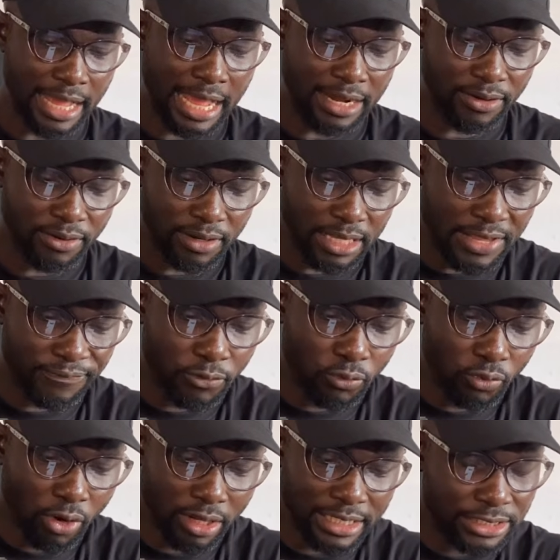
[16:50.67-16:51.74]
And if you
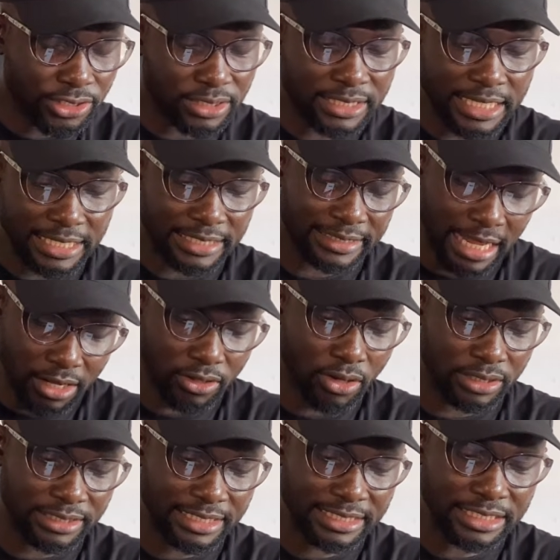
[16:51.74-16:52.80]
look, see, thank
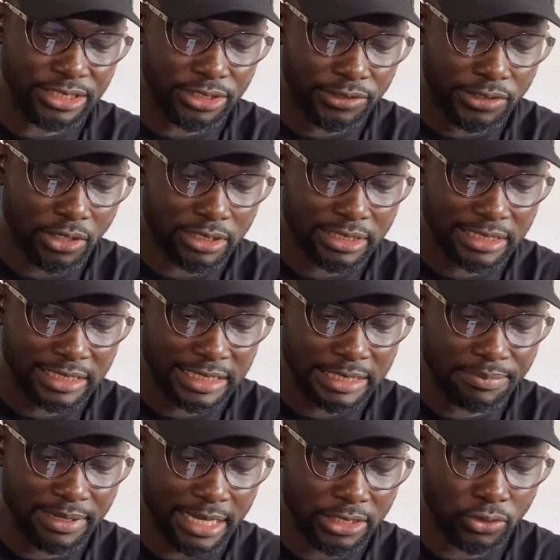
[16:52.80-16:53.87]
God, this is just
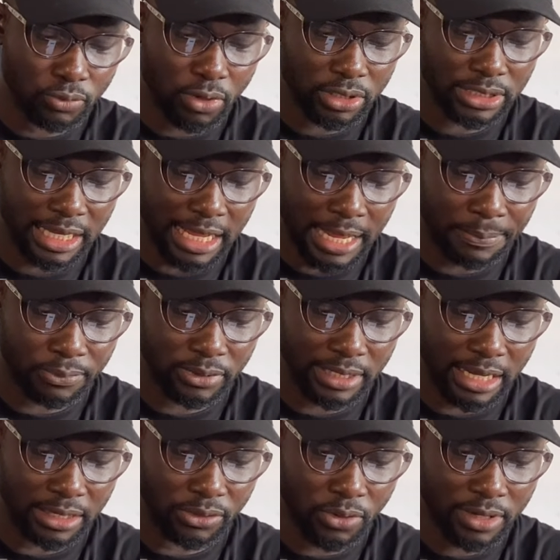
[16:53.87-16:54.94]
similar to what happened
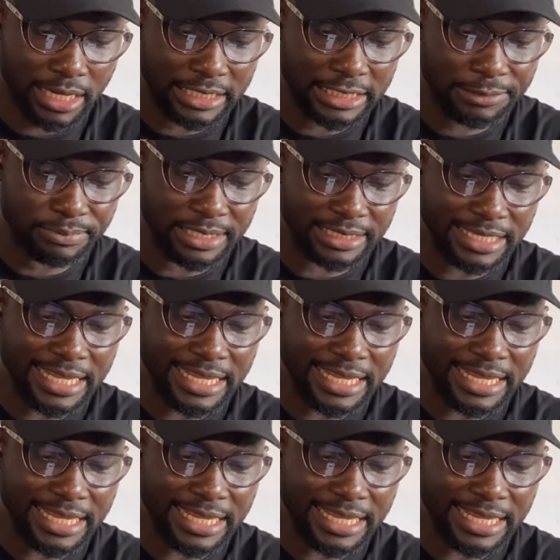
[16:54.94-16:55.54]
now. Look at this place.